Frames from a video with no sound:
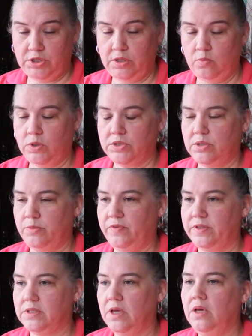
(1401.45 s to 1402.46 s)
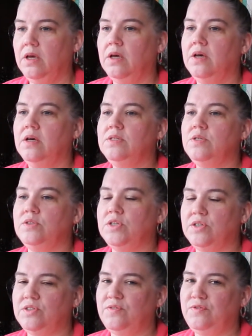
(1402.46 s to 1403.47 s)
She could watch the movies. So it
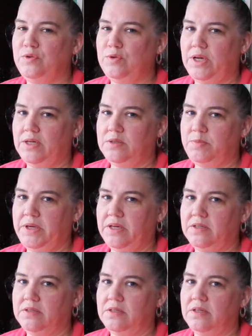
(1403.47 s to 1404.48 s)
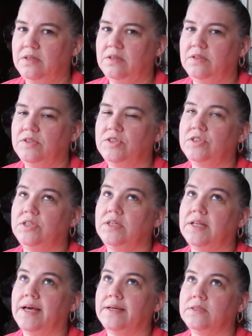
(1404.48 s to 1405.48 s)
took us a few days because she
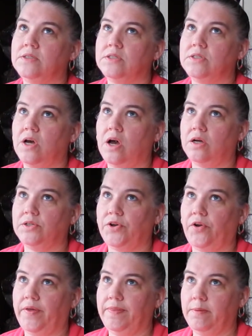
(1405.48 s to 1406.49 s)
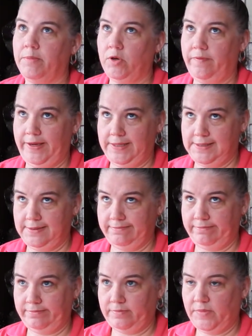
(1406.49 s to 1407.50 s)
likes to talk during the movies.
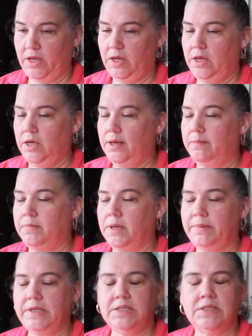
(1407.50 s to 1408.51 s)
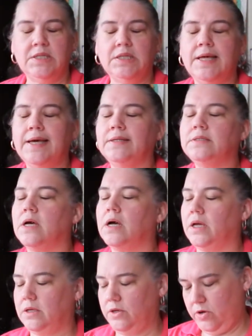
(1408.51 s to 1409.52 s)
Mommy doesn't like
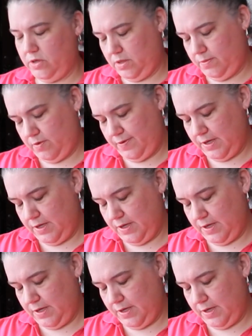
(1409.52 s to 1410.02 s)
talking during the movies.